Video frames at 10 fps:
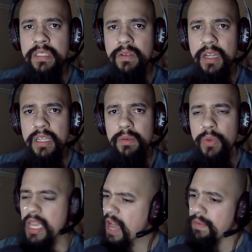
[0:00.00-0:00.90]
right?
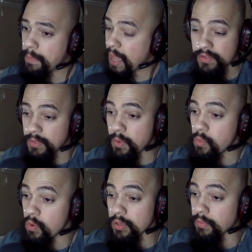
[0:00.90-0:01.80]
We have a bad Civil
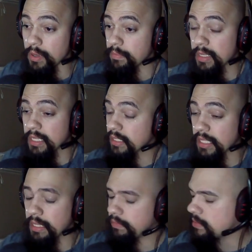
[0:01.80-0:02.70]
War, but I mean,
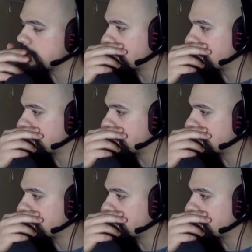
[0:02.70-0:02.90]
it's,